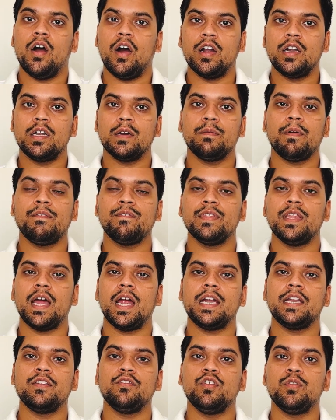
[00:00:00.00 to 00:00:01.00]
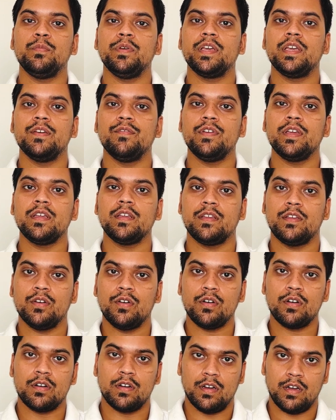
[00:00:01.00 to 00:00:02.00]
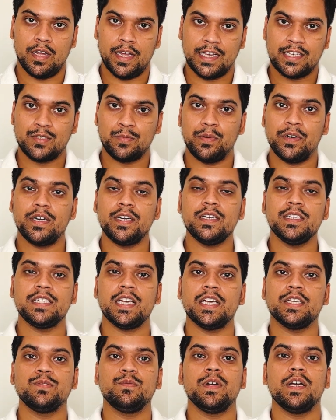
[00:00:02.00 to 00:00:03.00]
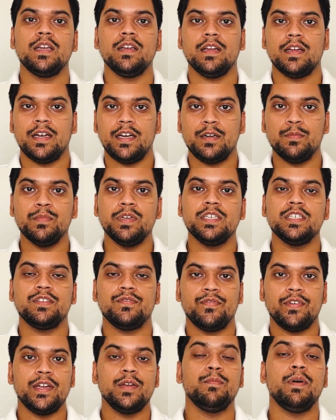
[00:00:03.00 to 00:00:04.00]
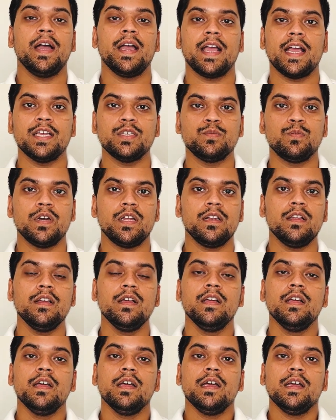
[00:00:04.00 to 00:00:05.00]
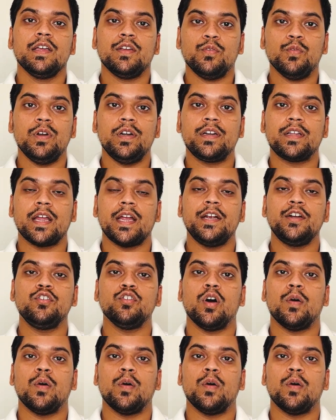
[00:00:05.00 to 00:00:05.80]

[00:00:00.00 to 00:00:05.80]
On top of that, you will be giving your expertise as well. It means feedback as well. You will try to